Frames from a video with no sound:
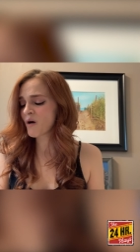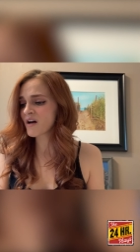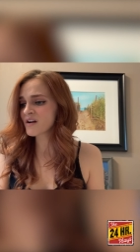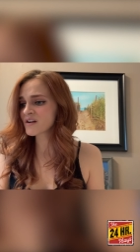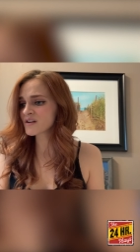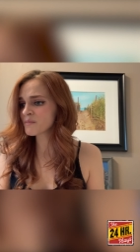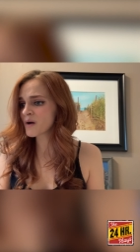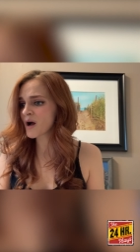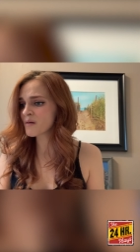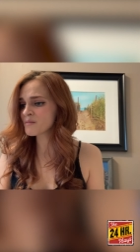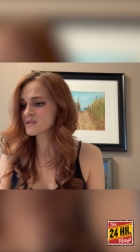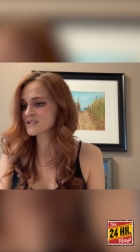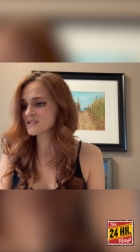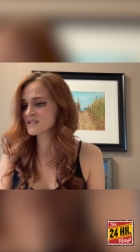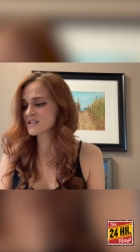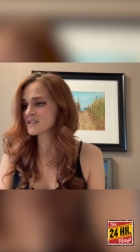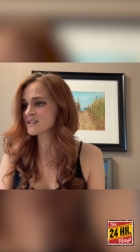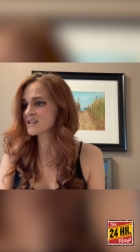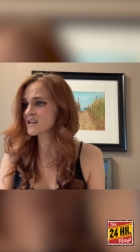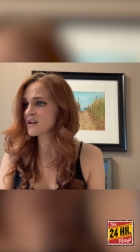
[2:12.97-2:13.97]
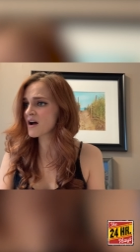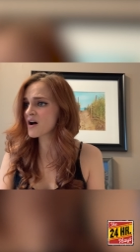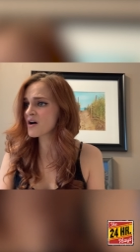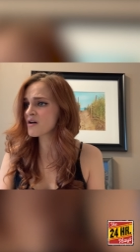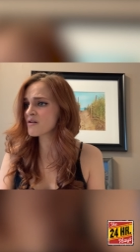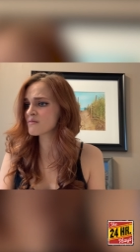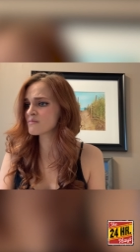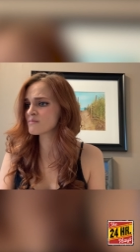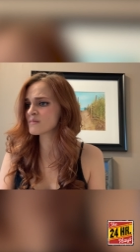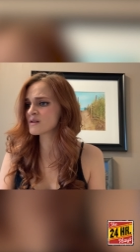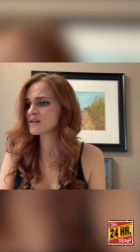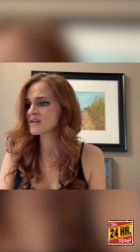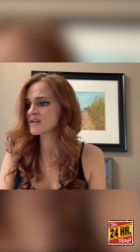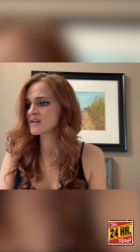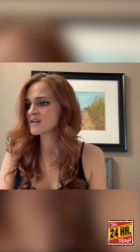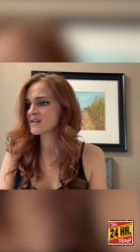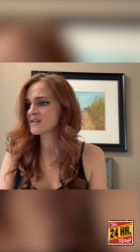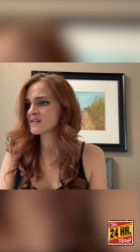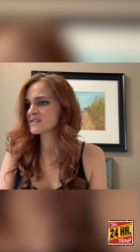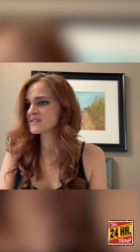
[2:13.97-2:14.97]
while her mama's sitting at home.
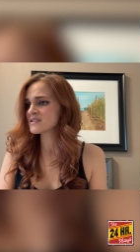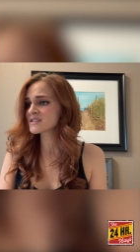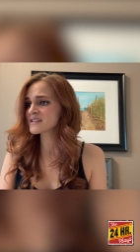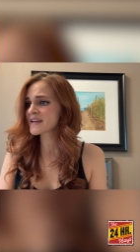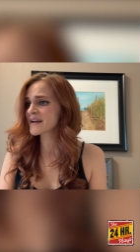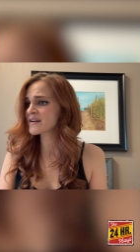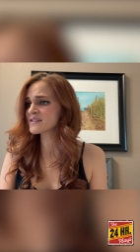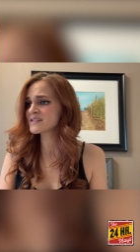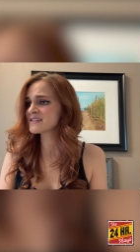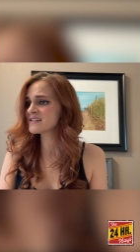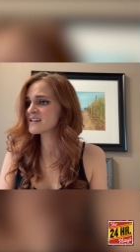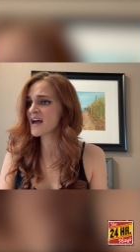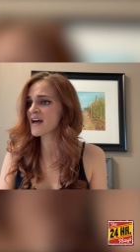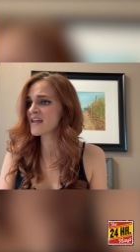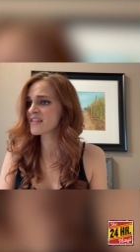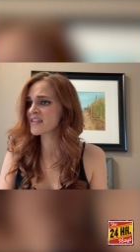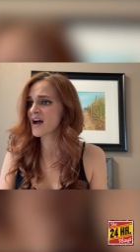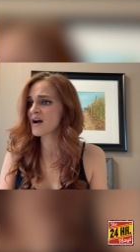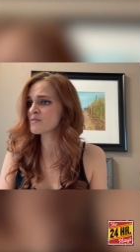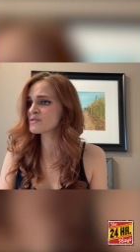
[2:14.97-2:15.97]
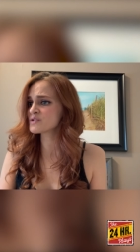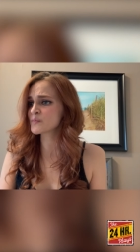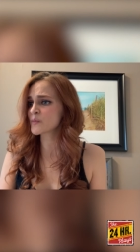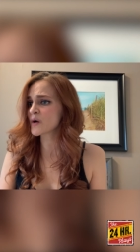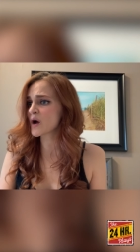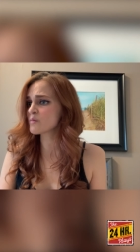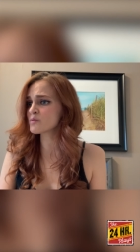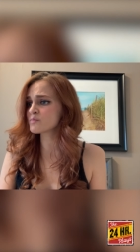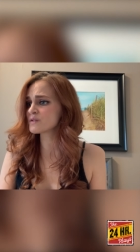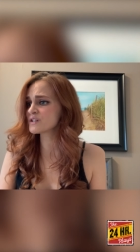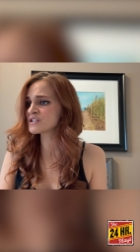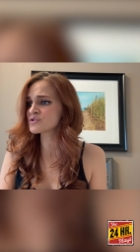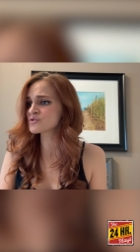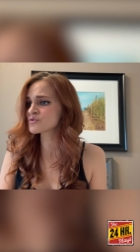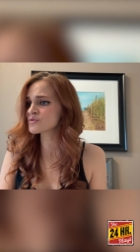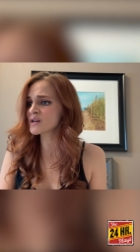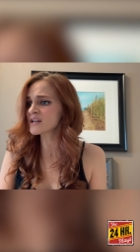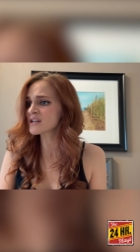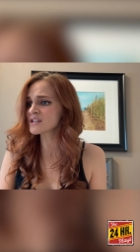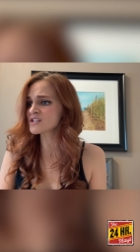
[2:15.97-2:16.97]
Scared to death, I was probably
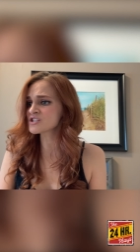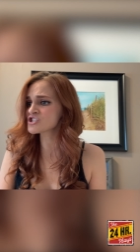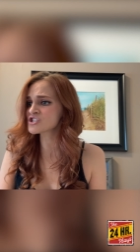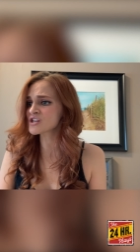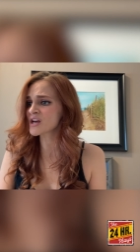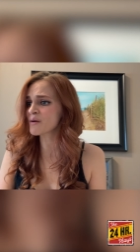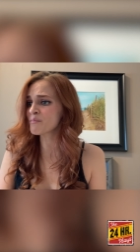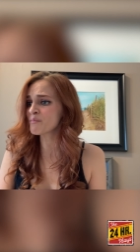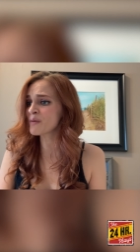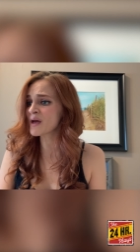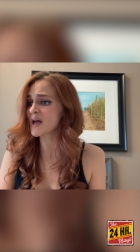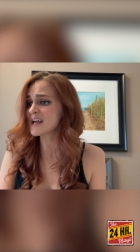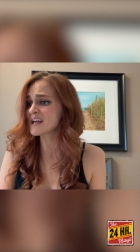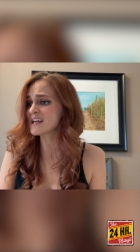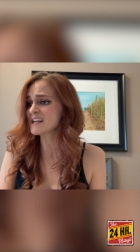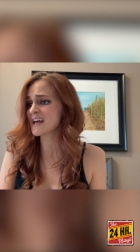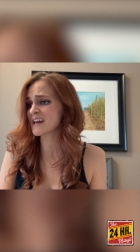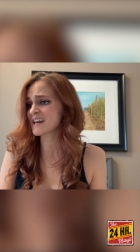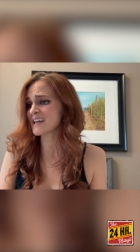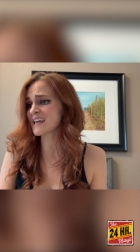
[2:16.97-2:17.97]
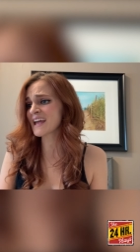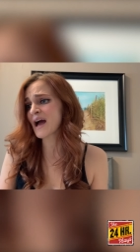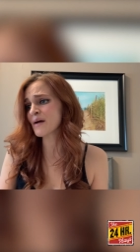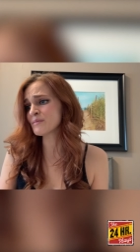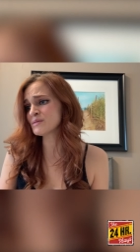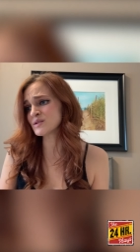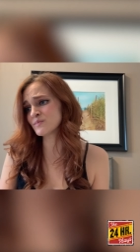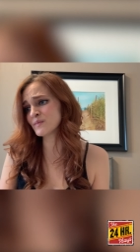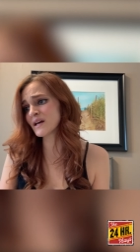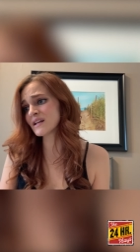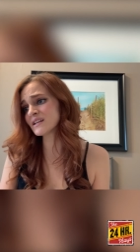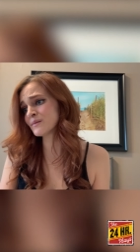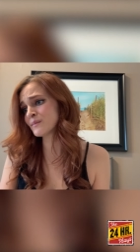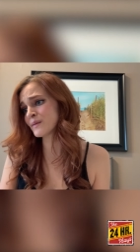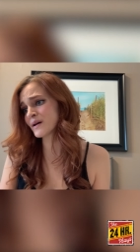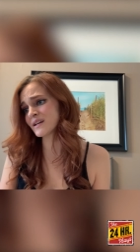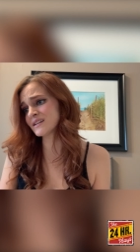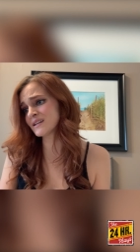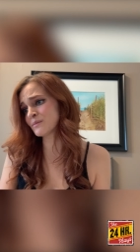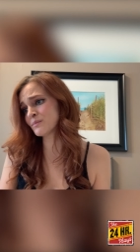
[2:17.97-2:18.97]
drinking champagne out of Cammy's belly
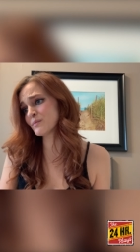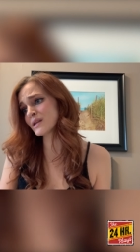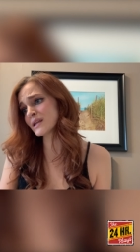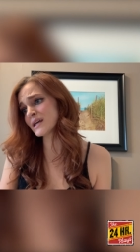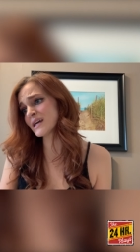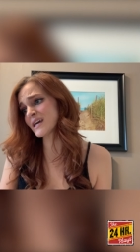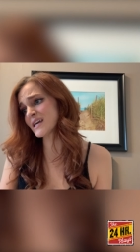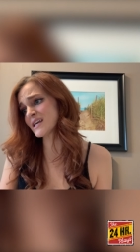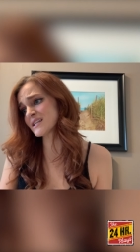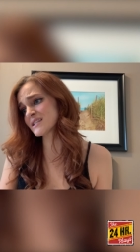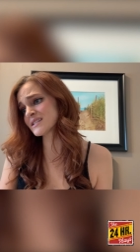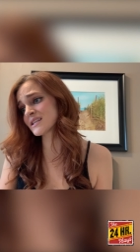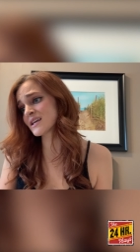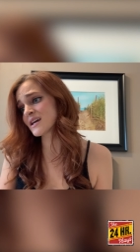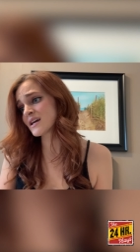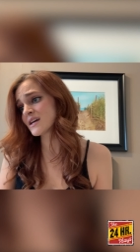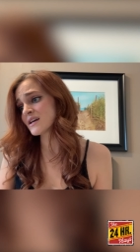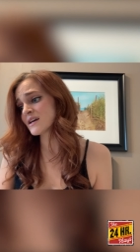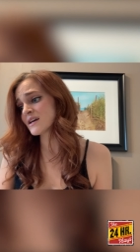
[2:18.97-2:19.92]
button in Belize.